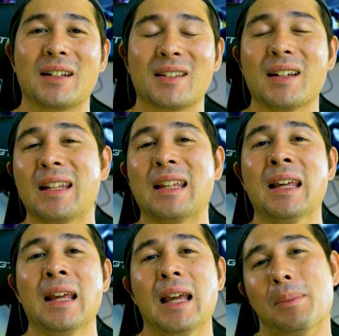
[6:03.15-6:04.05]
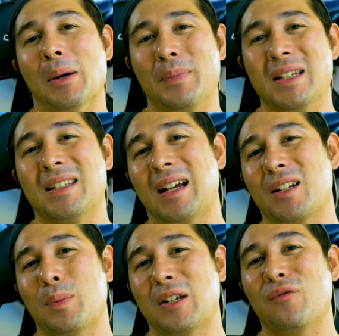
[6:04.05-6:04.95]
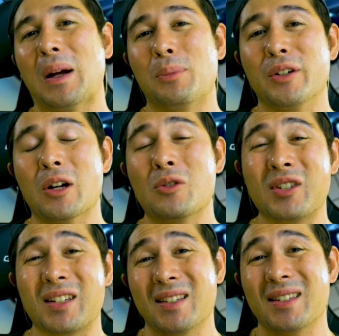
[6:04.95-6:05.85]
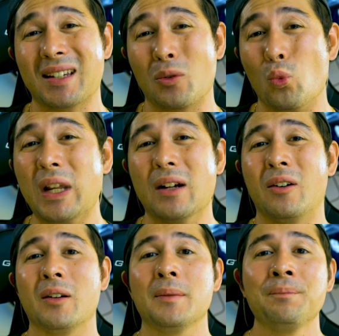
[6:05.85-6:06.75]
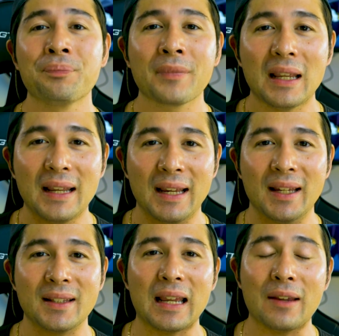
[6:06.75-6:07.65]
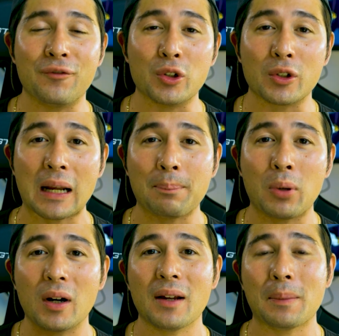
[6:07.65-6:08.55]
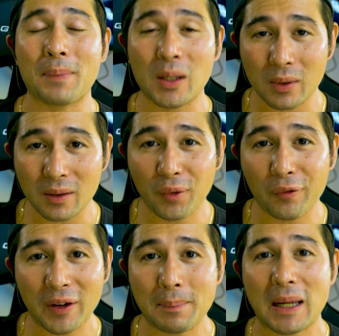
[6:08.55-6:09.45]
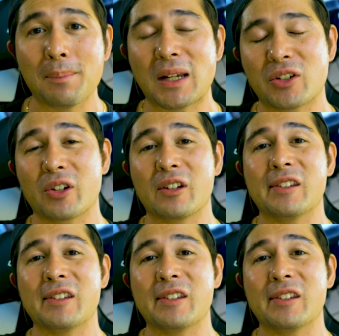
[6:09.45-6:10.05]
excited about PCI Express 5.0, just like we are. And if you're not part of the big wonderful Fam Bam, make sure you